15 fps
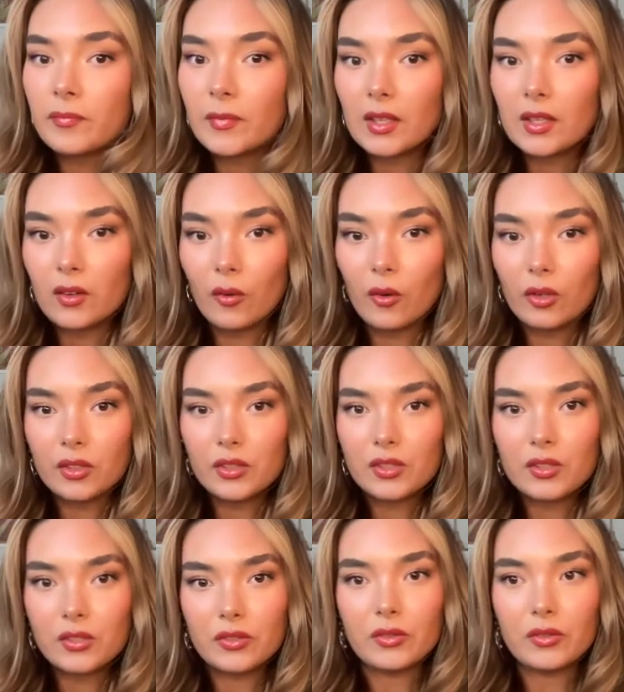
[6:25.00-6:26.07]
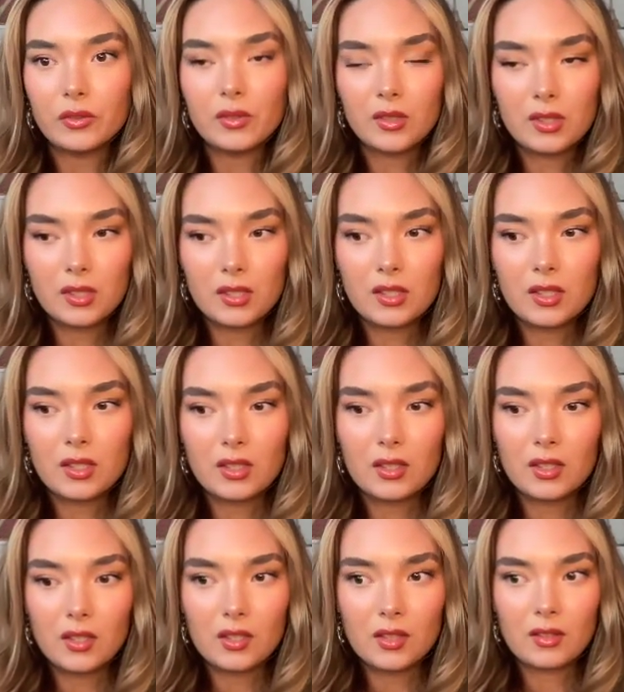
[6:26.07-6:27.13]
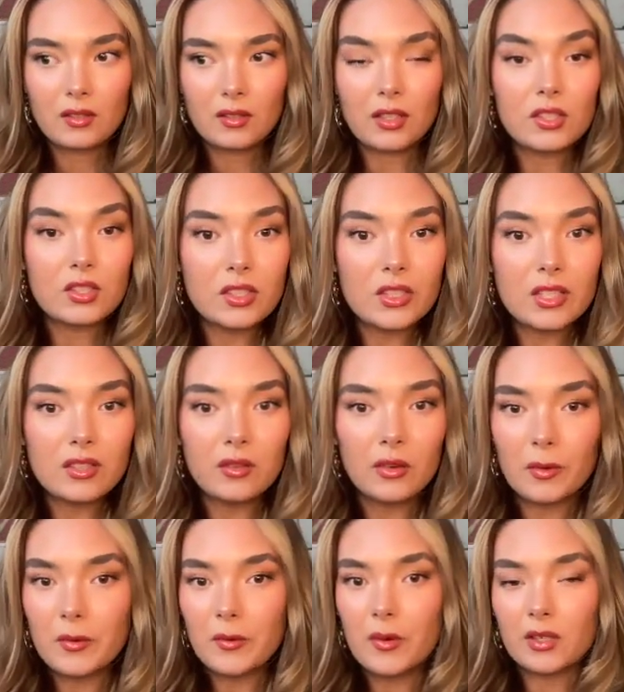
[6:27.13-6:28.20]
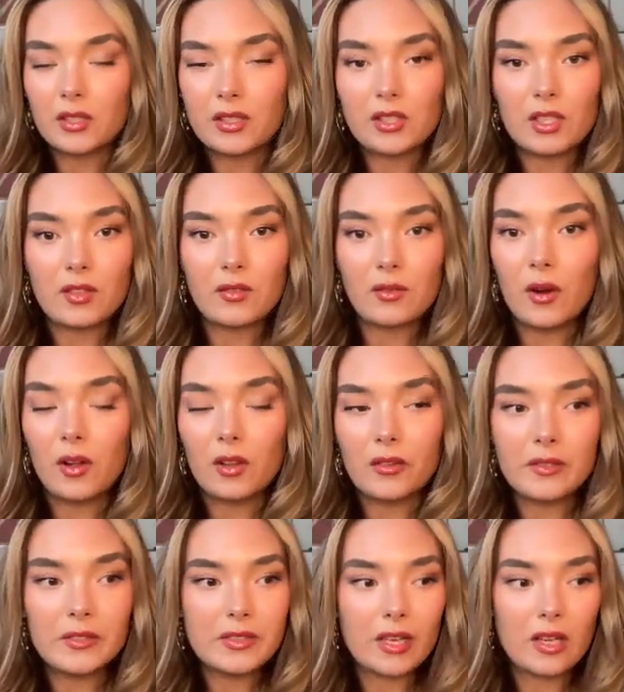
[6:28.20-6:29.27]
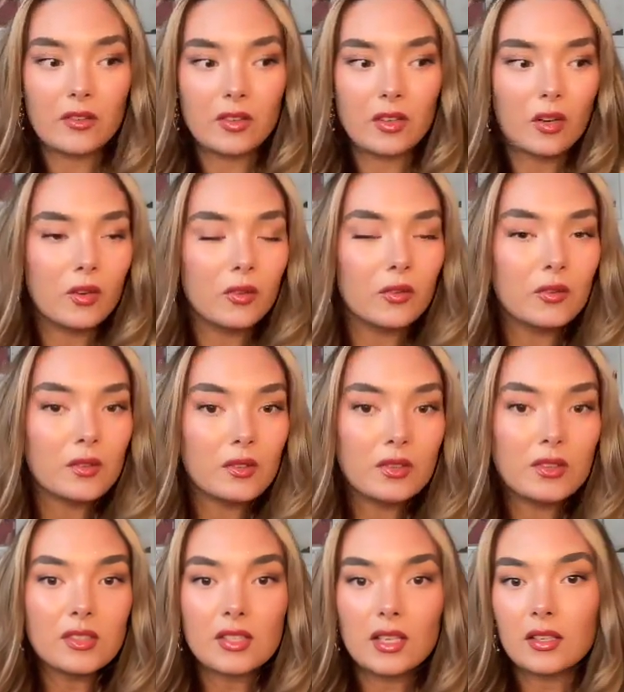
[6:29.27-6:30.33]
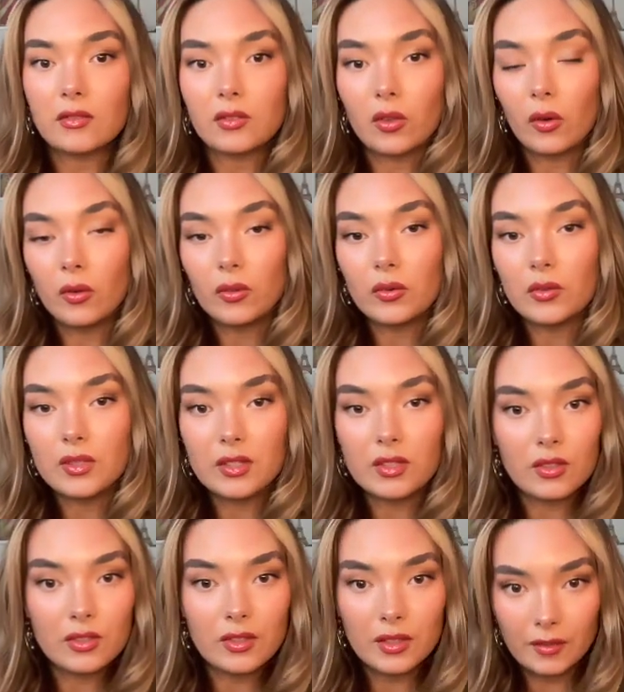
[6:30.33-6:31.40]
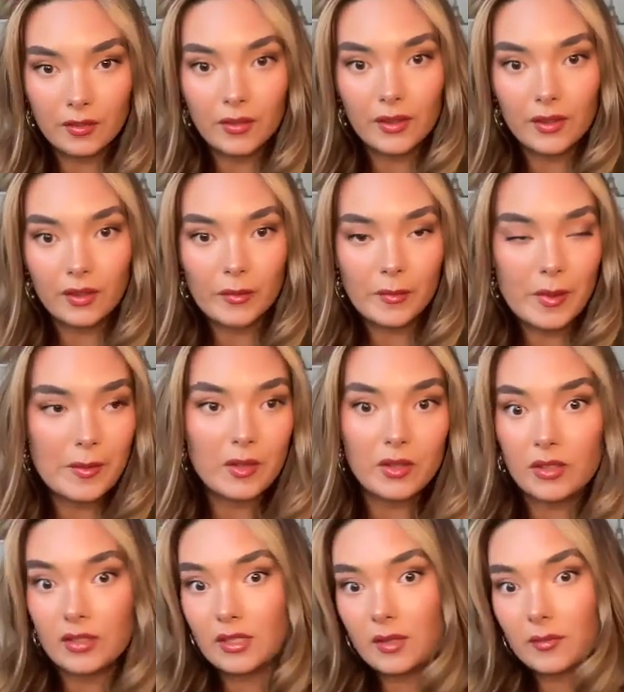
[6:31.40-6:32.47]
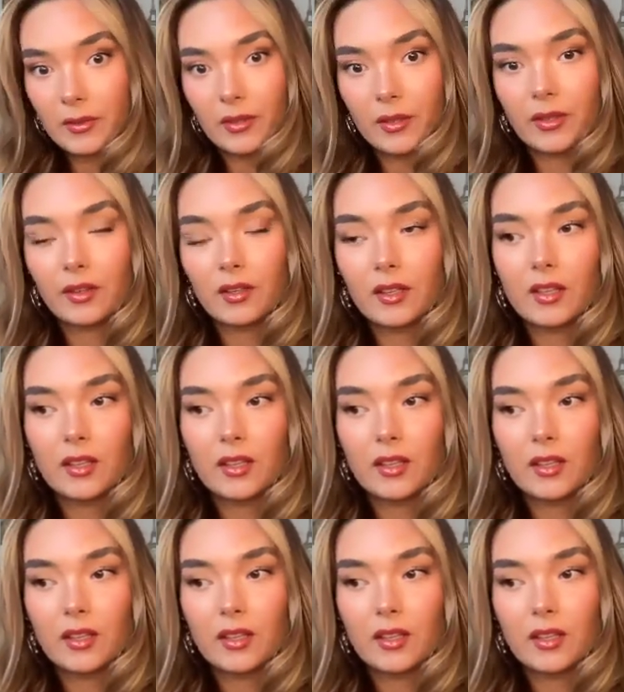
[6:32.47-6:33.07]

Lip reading: in order to achieve what we want to achieve, all of us have our own set of goals and they're different or maybe they're similar.